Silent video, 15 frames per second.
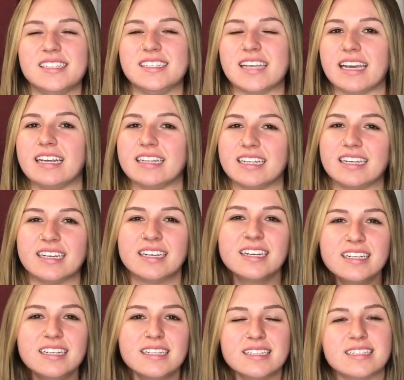daily
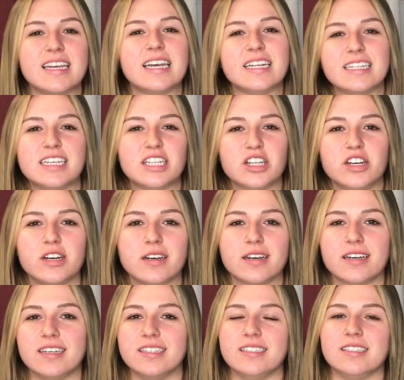
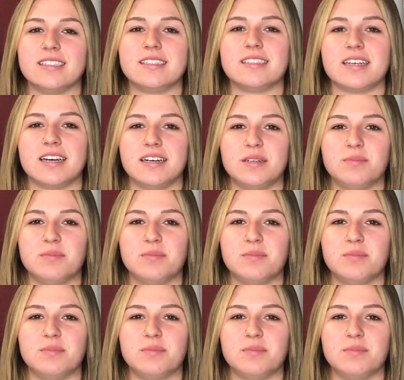look is